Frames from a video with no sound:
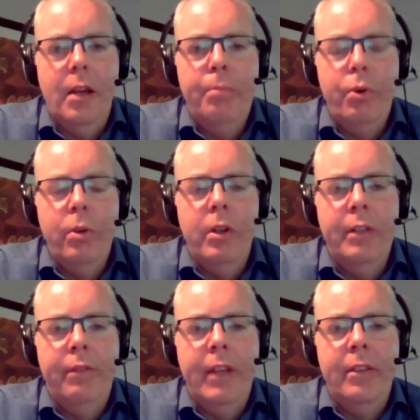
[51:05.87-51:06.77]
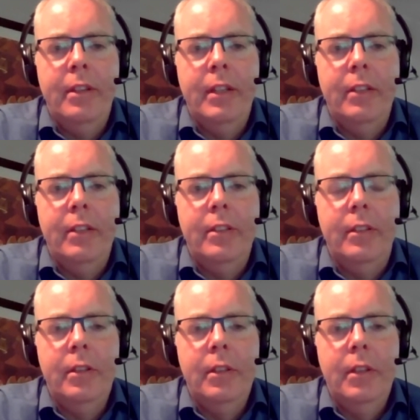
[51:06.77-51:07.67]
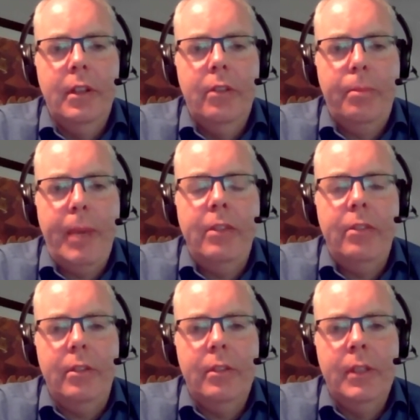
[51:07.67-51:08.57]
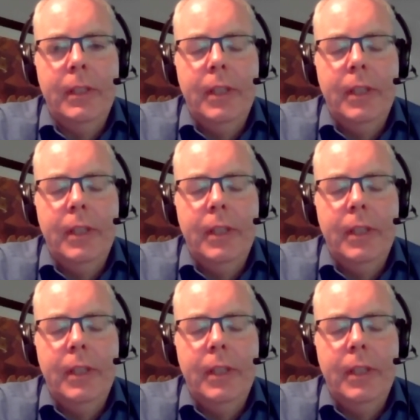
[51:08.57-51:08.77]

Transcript: poorly ventilated spaces.